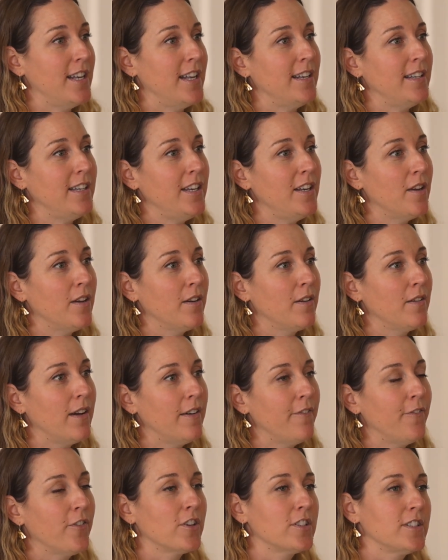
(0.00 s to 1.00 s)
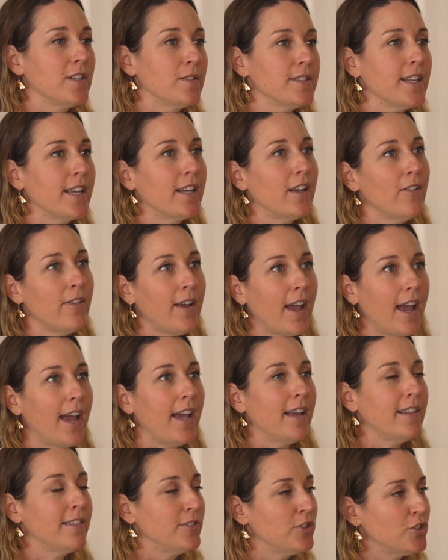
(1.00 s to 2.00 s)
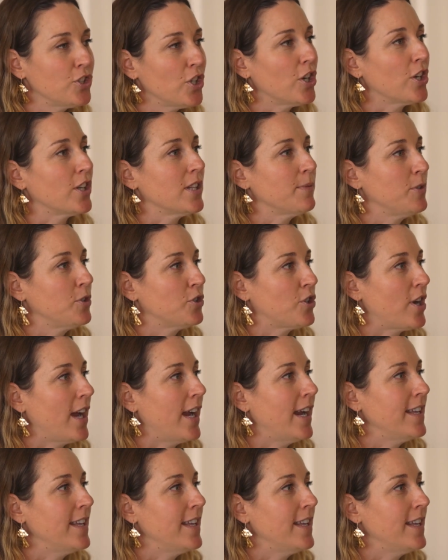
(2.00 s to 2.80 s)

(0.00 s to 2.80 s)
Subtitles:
And, at first I was like, okay, sure, let me try.